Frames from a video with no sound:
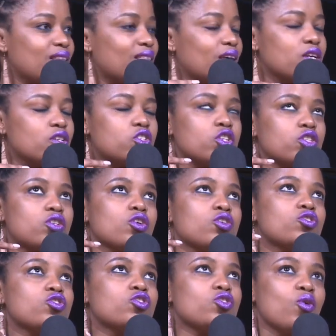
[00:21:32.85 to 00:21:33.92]
There is just
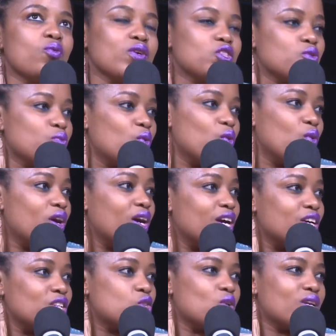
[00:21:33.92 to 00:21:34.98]
so much more
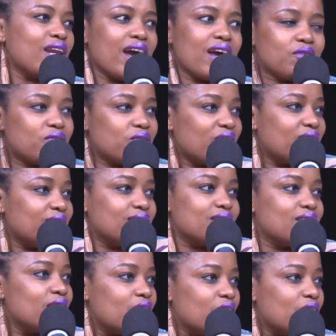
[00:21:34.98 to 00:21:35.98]
to life and